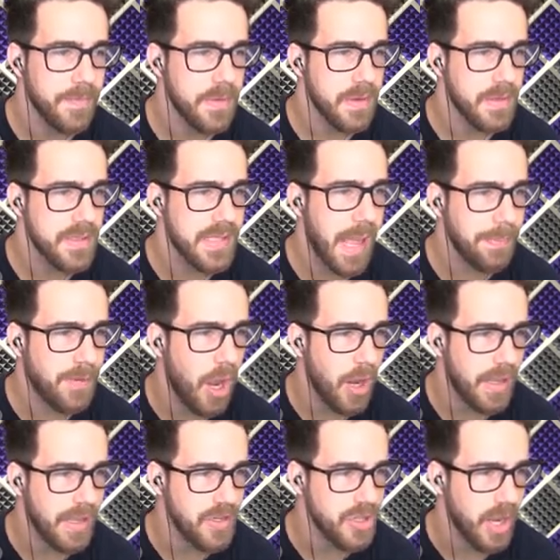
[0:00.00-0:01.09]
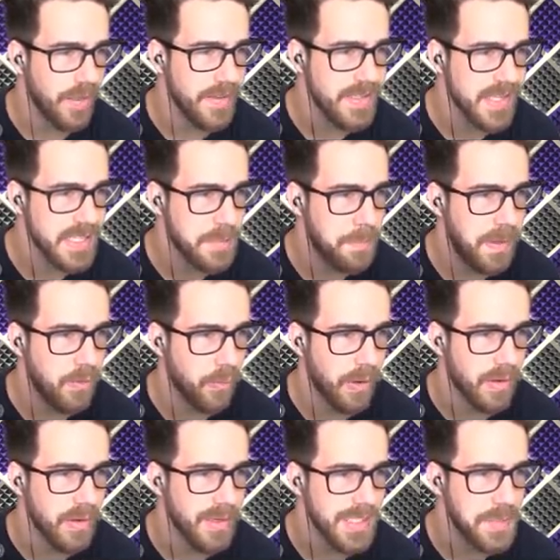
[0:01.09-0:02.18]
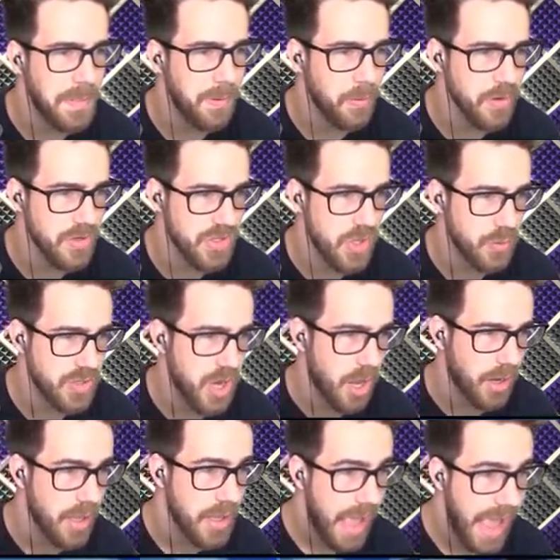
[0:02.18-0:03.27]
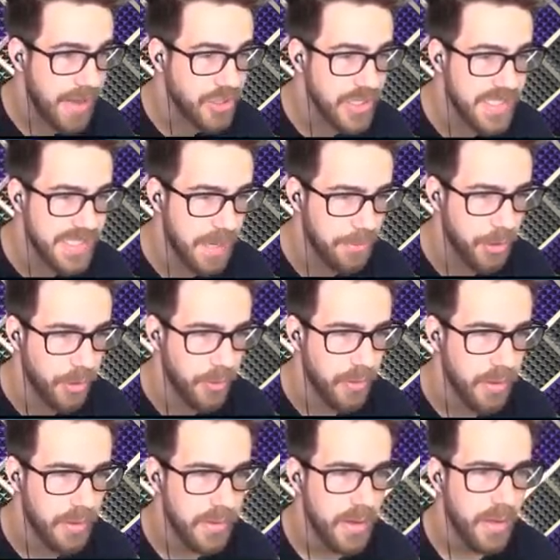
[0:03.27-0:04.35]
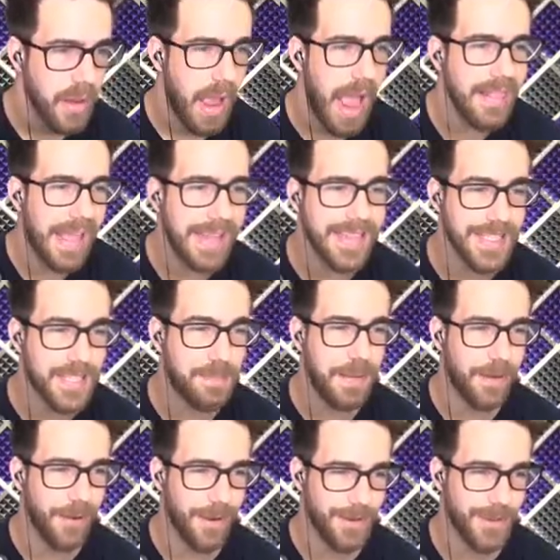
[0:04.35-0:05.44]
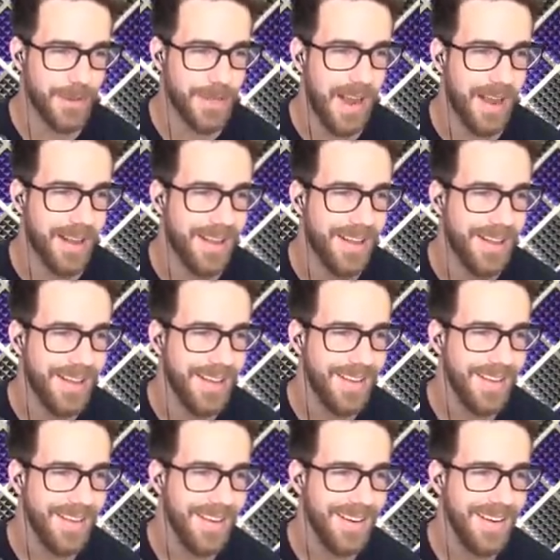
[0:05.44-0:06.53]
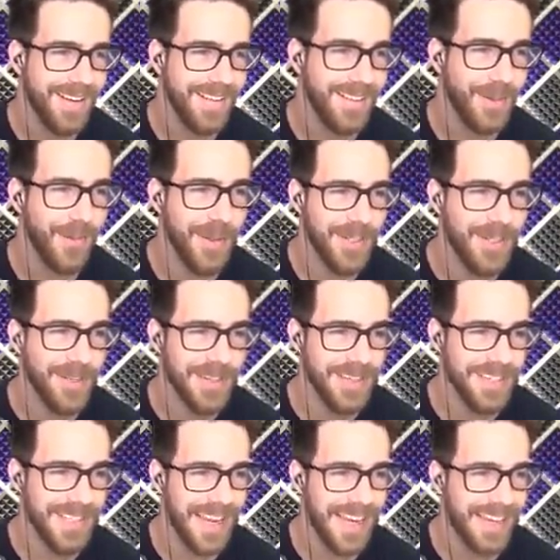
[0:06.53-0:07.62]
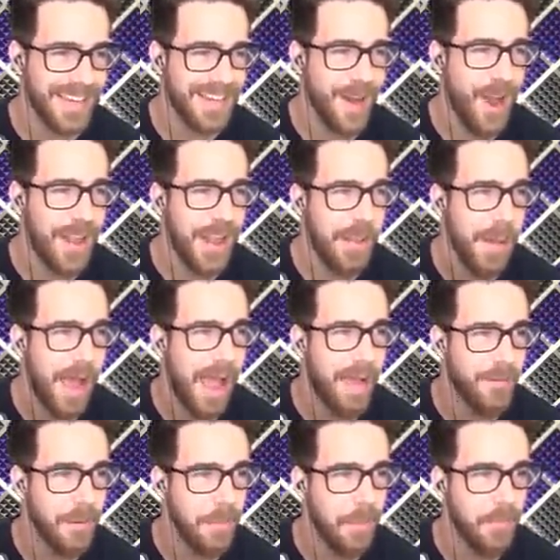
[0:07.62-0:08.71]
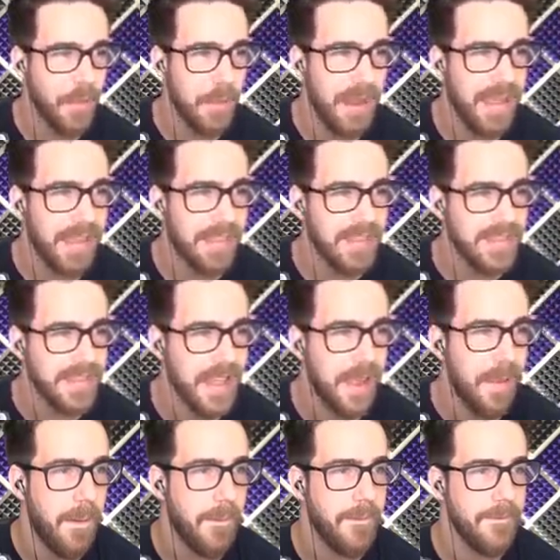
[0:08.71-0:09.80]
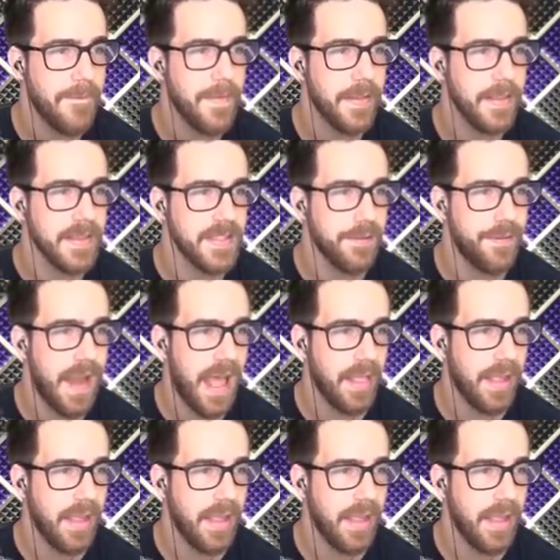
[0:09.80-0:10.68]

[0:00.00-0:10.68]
Stop talking, John. This is a speedrun. Speedrunners don't talk. Actually, some do. I like the speedrunners who talk. The ones who are just like talking about every move they're making. This is it. This is the finale.